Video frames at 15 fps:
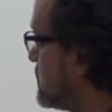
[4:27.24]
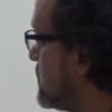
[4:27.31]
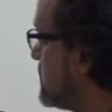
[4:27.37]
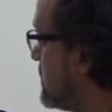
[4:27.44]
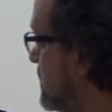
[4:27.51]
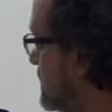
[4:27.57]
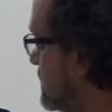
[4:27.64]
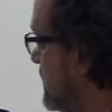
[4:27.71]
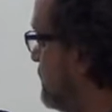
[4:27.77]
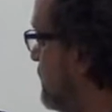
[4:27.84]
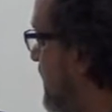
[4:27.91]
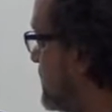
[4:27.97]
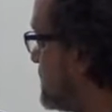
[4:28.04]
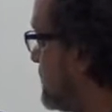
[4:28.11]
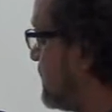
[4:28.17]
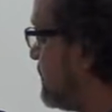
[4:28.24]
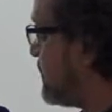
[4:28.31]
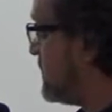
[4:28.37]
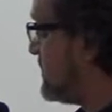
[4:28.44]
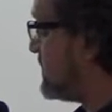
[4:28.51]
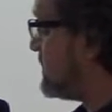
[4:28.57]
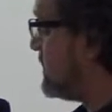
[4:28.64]
and social risk impacts of the
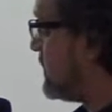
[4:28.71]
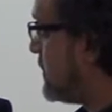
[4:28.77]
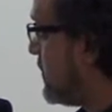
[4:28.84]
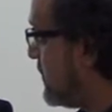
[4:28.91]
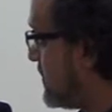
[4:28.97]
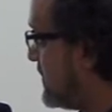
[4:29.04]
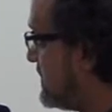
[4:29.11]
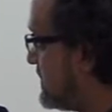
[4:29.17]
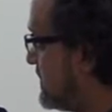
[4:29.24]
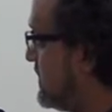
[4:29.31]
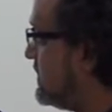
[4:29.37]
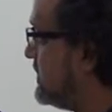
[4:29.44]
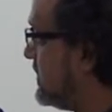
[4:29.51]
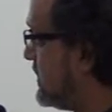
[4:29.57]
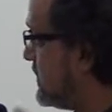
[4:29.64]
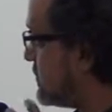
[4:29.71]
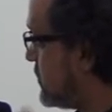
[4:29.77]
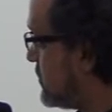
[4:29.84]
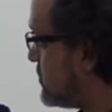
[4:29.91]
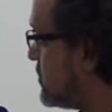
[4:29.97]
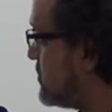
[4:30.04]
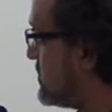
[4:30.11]
project were not considered. There is
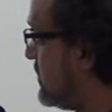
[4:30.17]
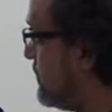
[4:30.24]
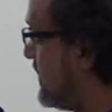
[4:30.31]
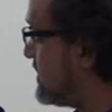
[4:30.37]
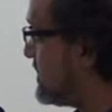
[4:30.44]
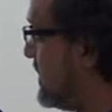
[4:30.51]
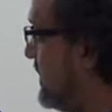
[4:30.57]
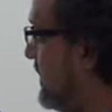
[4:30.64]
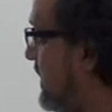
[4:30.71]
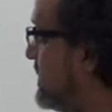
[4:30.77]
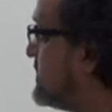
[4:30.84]
no social baseline